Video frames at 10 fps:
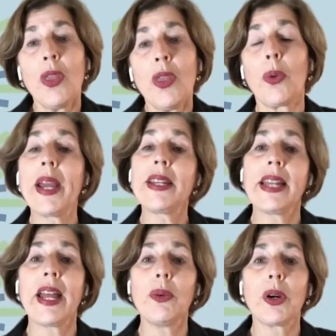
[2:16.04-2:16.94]
The way
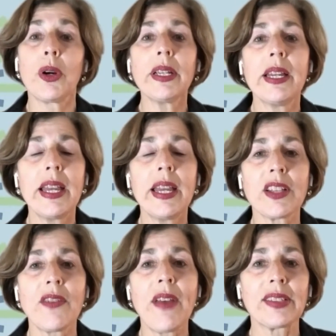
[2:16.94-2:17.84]
today will work is
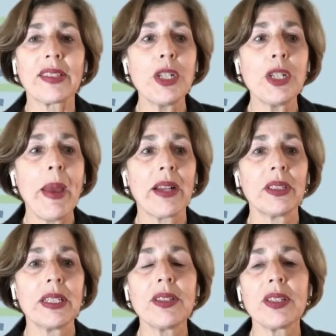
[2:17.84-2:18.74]
I've asked each
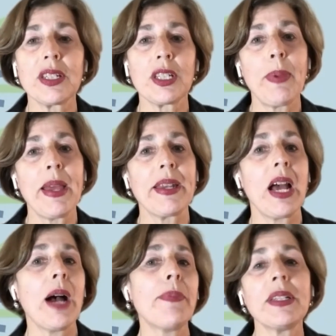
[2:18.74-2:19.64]
panelist to spend
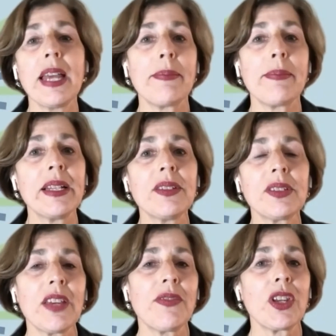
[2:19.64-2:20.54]
up to 10
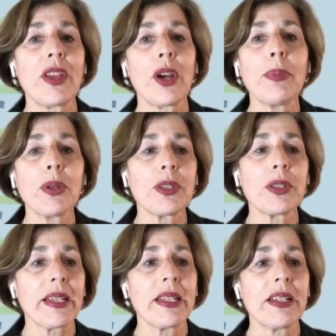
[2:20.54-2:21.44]
minutes giving you their
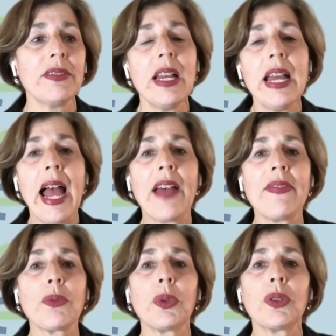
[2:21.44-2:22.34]
perspective, and
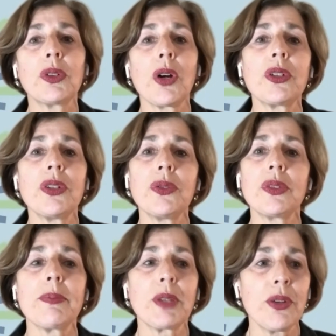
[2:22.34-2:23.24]
then we'll go to
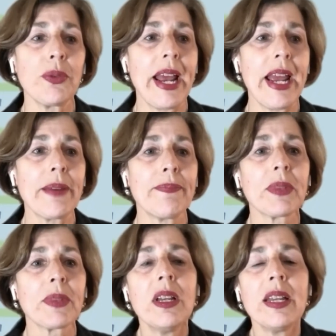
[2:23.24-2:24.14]
some Q&A.
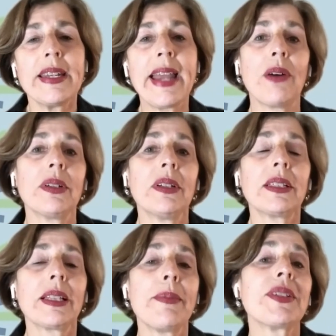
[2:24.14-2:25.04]
Now,
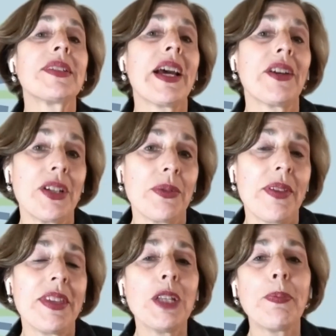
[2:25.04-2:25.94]
let me just tell you,
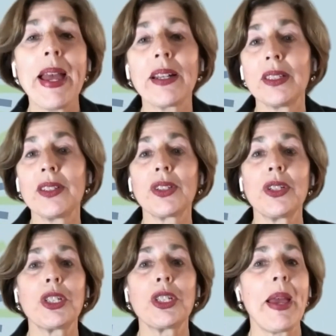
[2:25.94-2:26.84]
these panelists
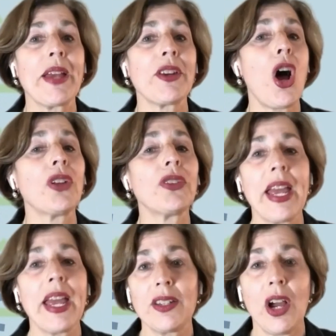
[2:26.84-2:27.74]
could spend all
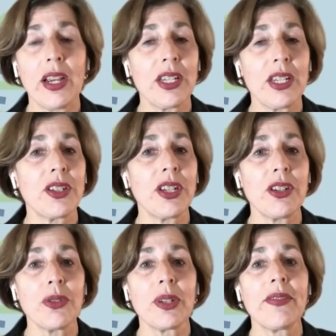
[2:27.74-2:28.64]
day talking to
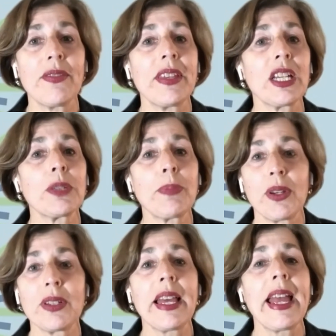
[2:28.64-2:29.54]
you given the
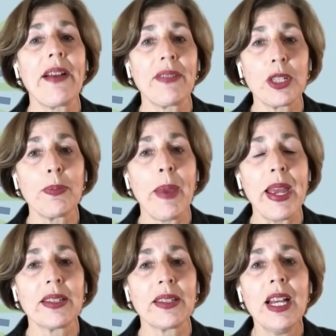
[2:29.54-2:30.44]
experience they have in the
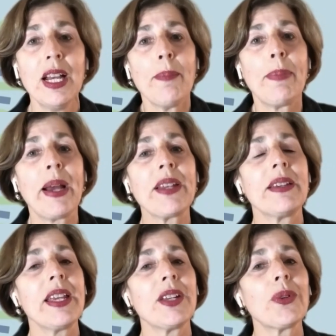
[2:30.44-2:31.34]
space. But
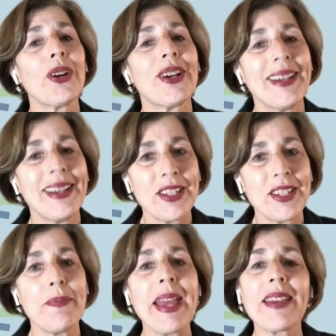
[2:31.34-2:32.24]
in order
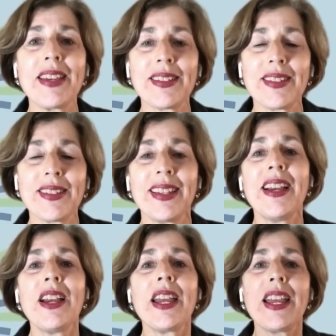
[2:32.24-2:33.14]
to make this
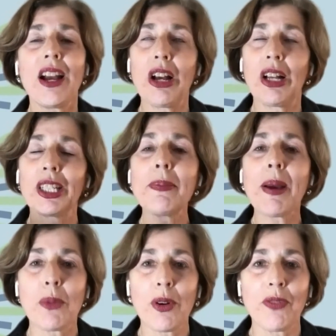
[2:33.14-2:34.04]
a little
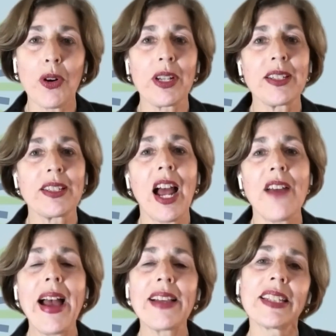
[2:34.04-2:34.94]
bit more focused,
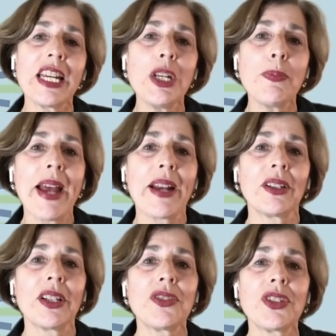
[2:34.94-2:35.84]
I've asked each
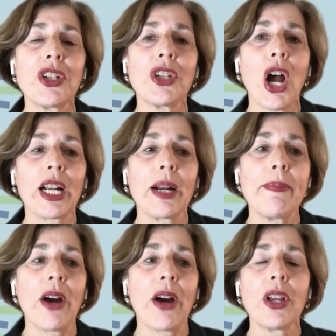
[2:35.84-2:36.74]
panelist to talk
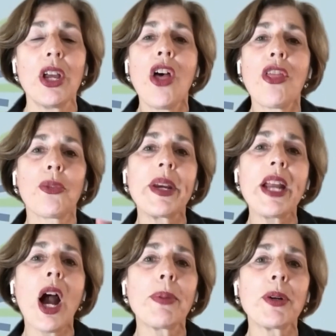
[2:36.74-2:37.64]
about
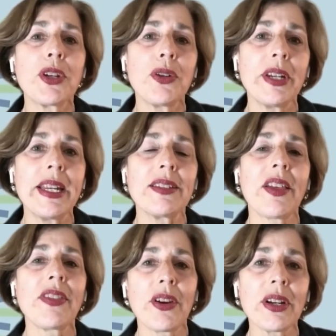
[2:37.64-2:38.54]
3 opportunities
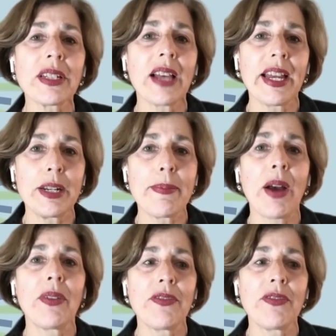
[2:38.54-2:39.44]
that they're excited
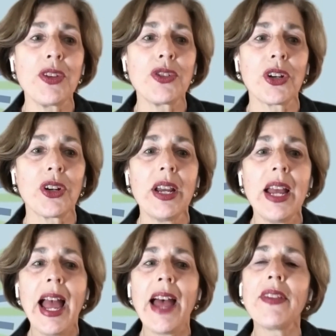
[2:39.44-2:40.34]
about in the future,
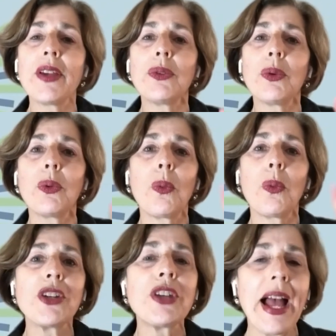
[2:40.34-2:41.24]
and then
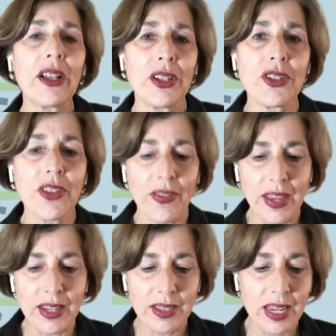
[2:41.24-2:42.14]
1 challenge that
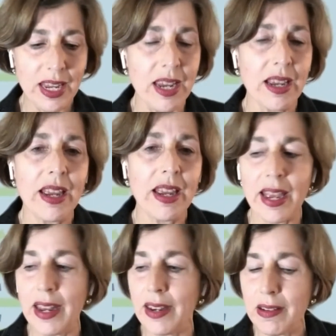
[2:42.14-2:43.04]
they see
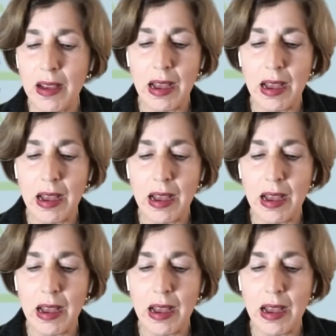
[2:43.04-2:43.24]
in